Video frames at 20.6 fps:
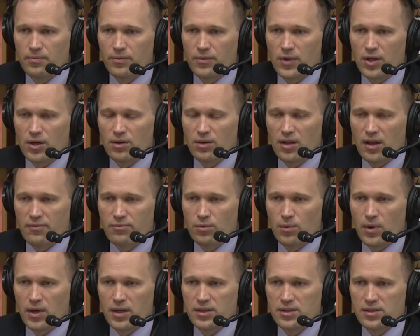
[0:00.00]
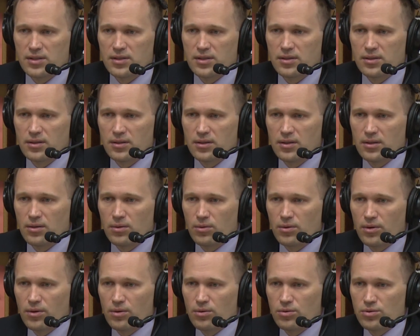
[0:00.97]
their loved ones,
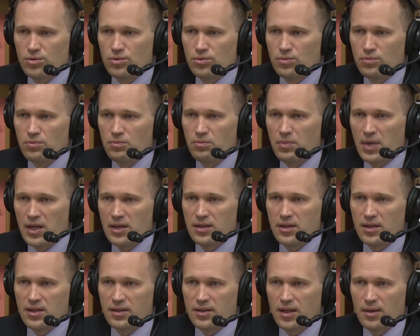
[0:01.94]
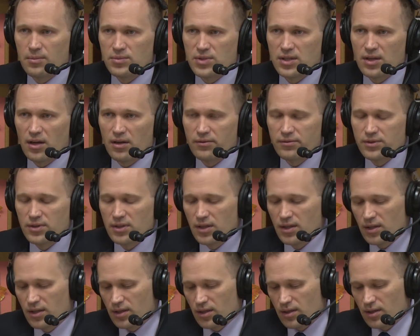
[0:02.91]
or those who may need it themselves.
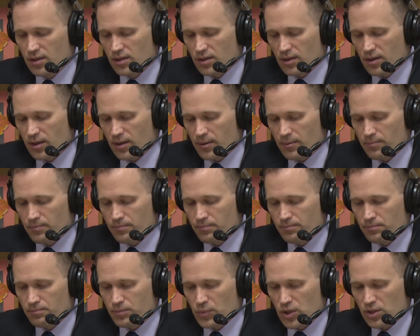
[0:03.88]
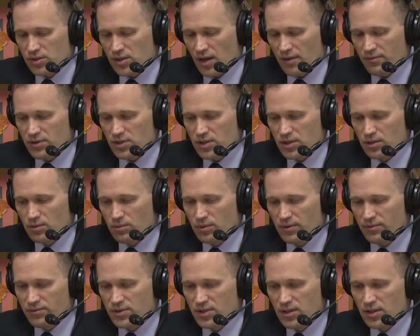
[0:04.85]
Because obviously
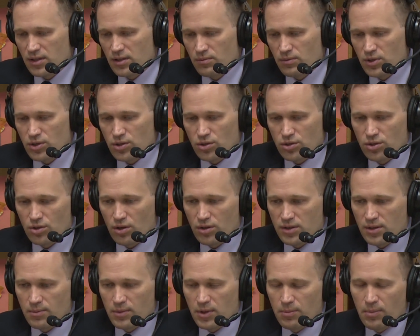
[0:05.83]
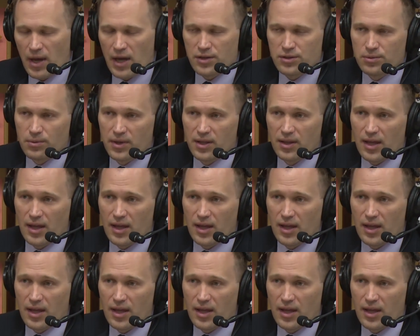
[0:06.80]
we've seen, and we just saw somebody pass away